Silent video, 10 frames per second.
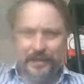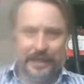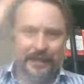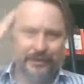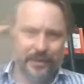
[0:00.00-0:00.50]
The
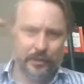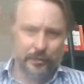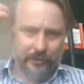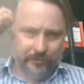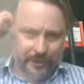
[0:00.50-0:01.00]
character's
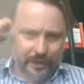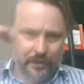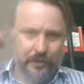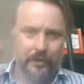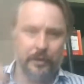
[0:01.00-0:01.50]
well
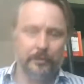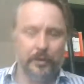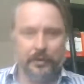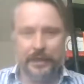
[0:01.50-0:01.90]
written. I'm not